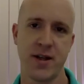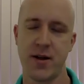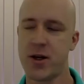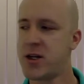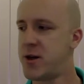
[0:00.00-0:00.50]
You know,
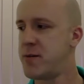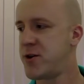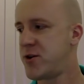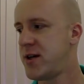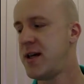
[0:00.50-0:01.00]
you could do
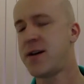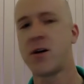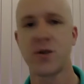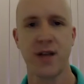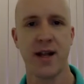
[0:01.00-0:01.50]
imagery,
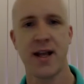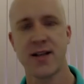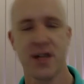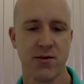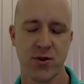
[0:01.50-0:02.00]
goal setting,
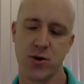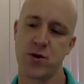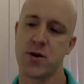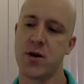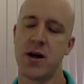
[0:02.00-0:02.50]
self
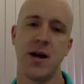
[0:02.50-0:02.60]
talk,